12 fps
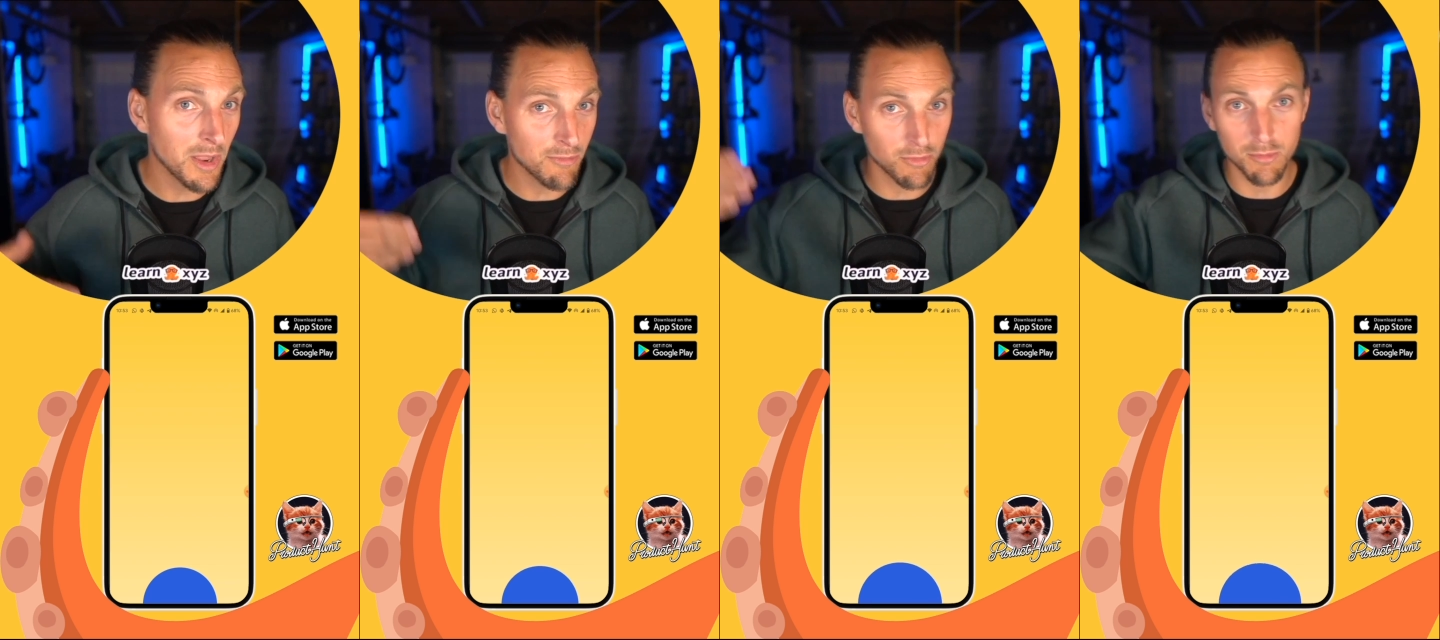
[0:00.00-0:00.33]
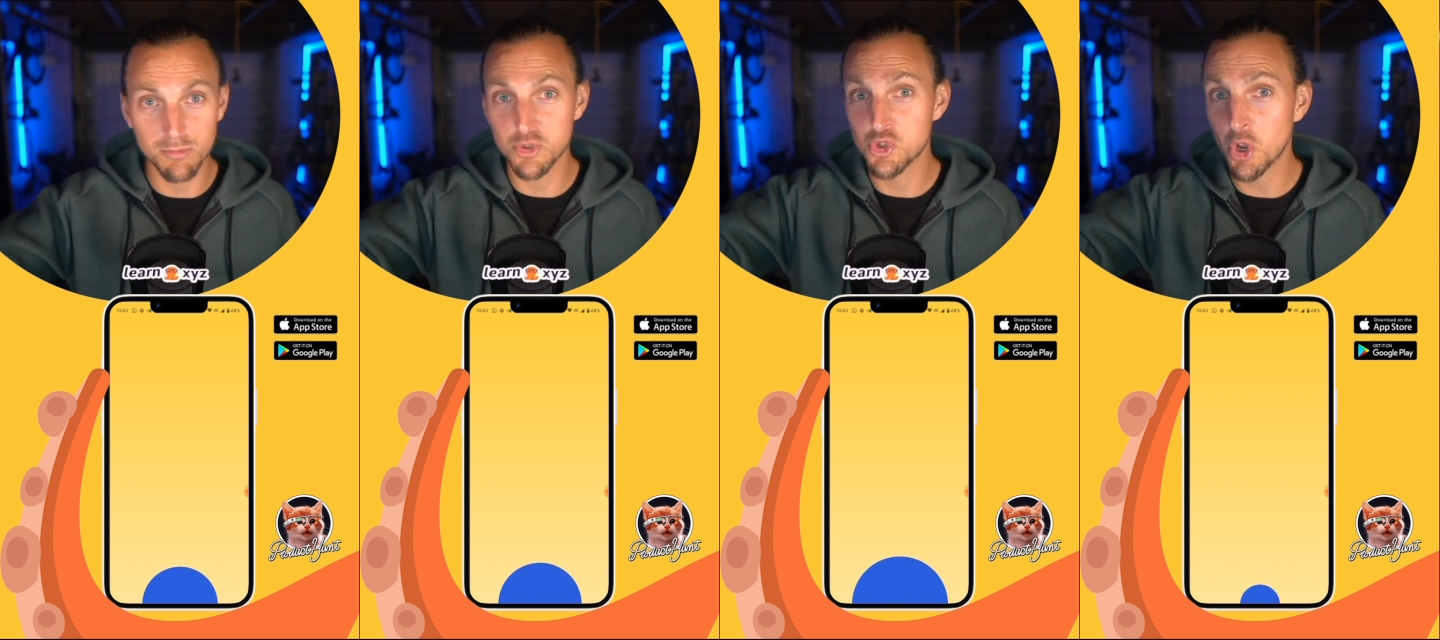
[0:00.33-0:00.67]

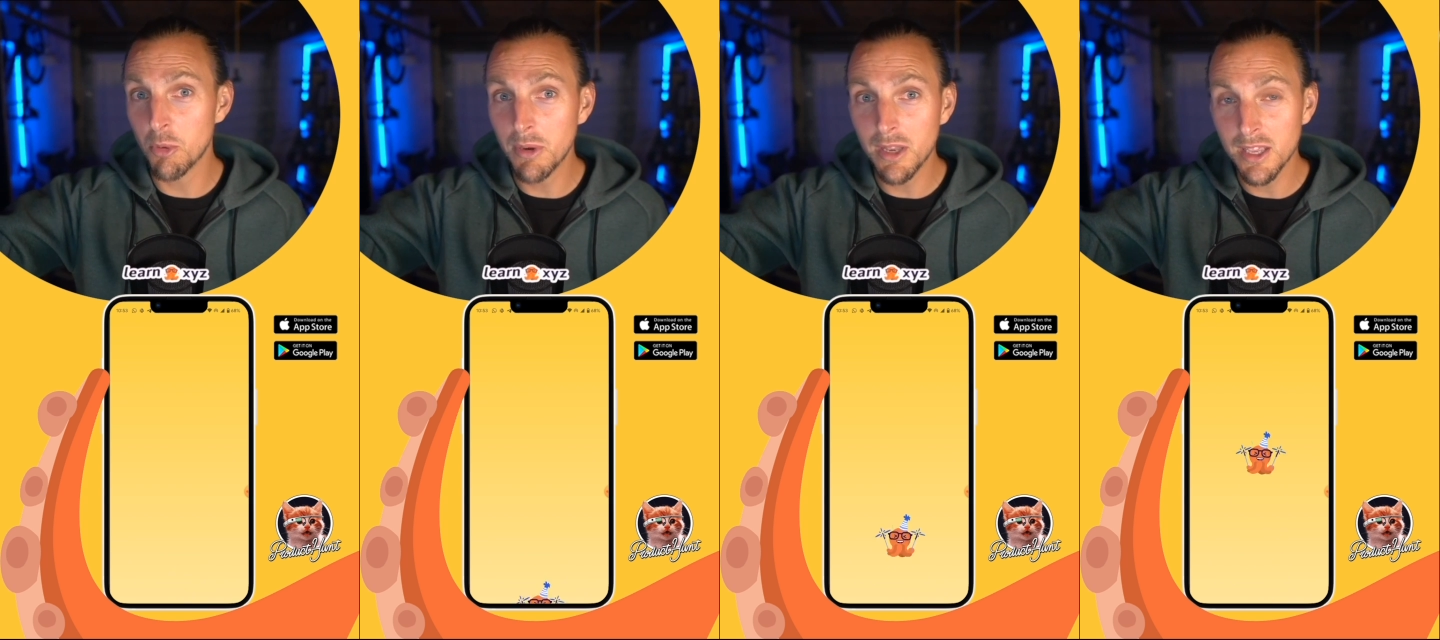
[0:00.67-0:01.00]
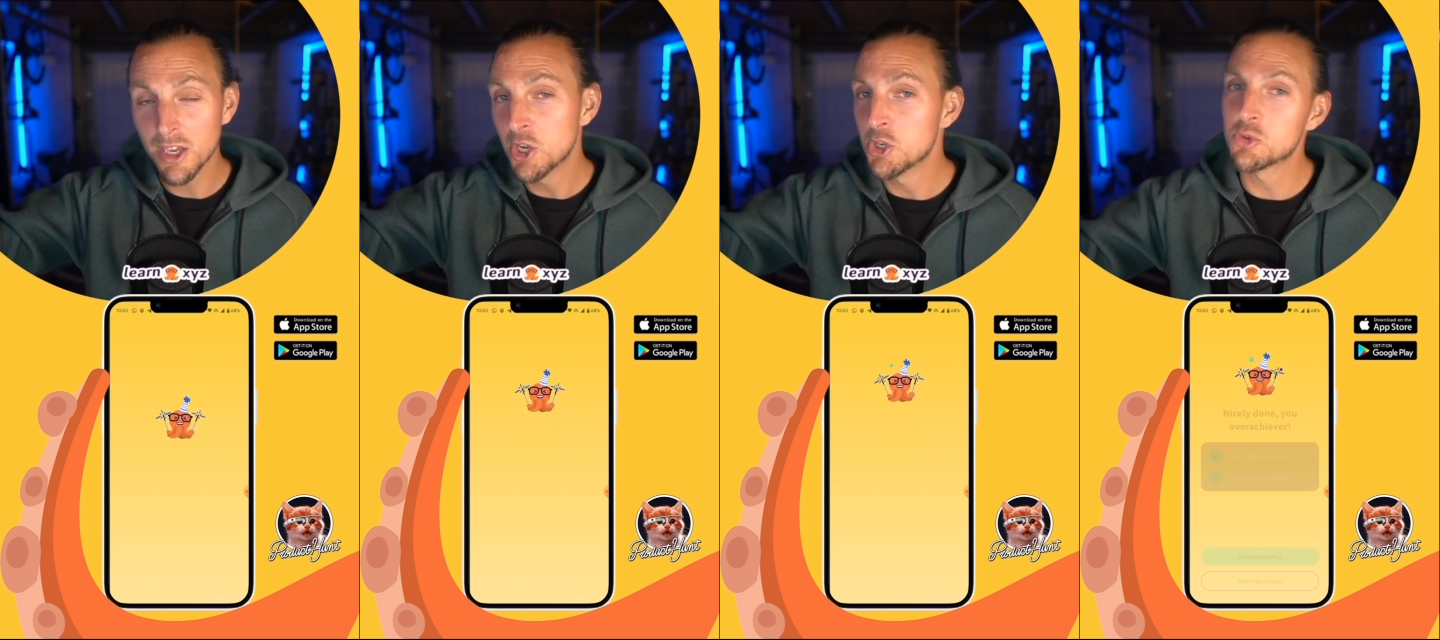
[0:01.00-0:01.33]
from Germany
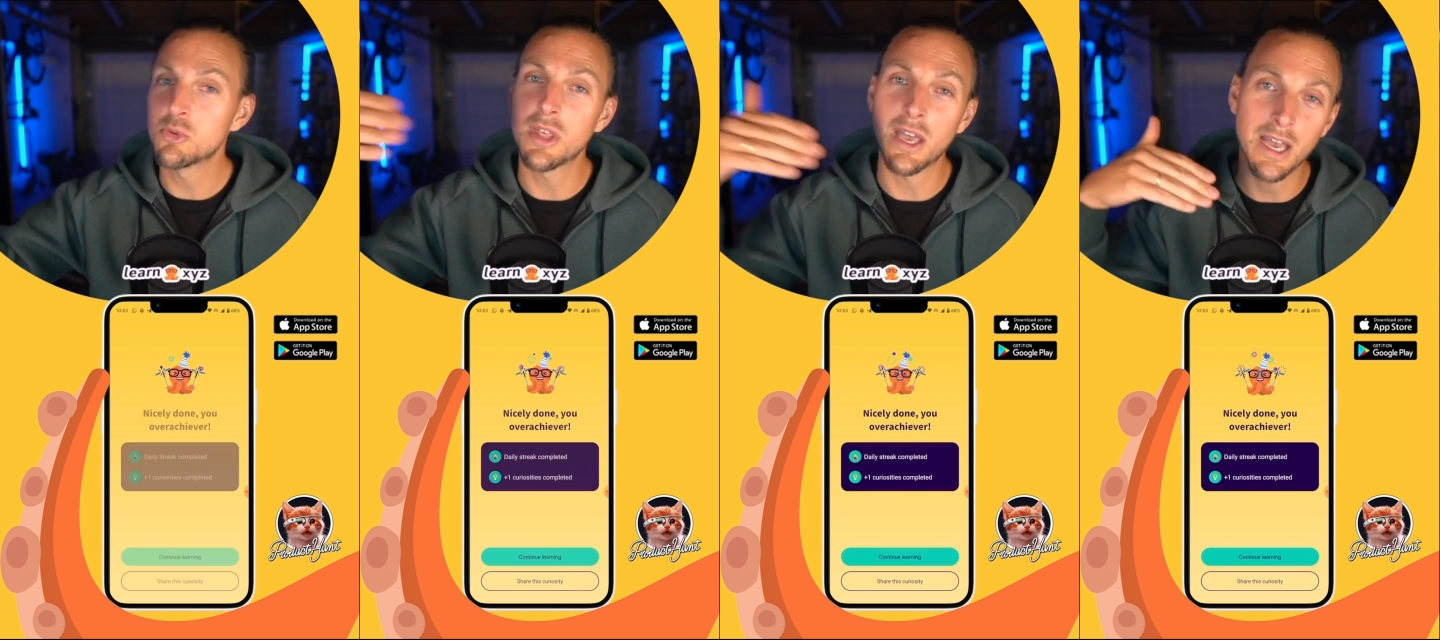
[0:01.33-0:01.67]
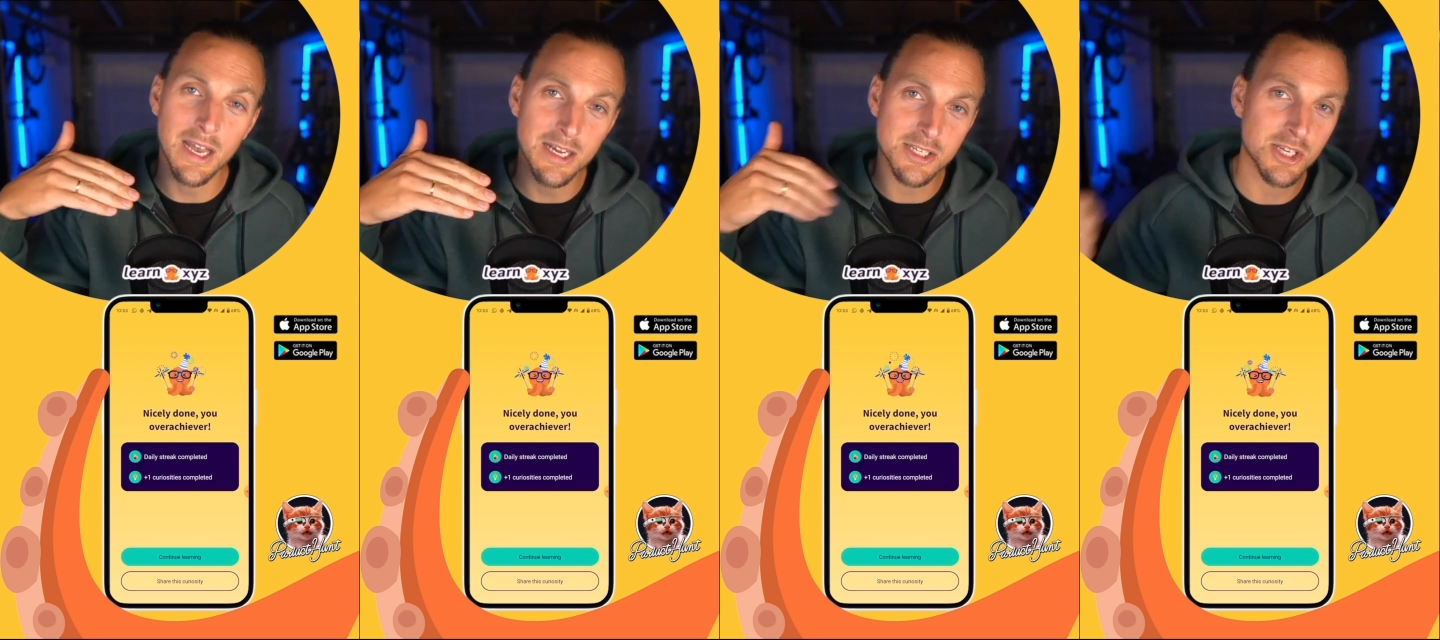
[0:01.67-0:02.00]
to the
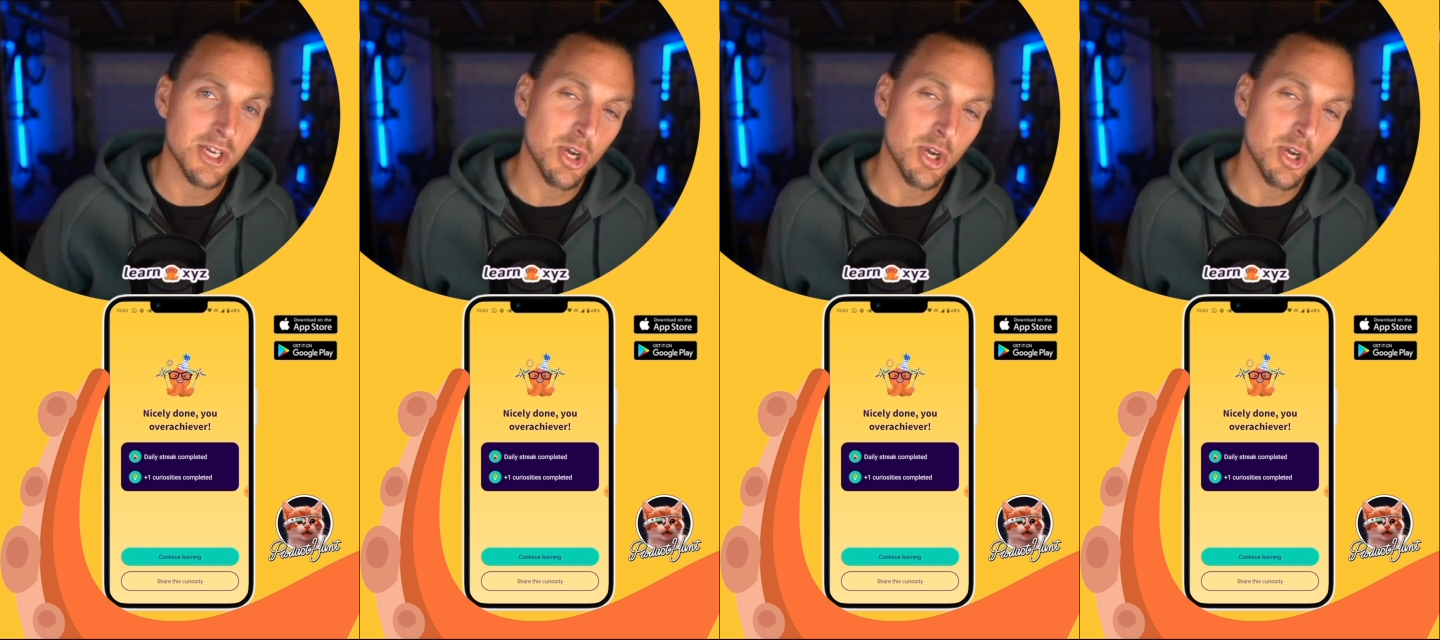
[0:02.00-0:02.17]
heart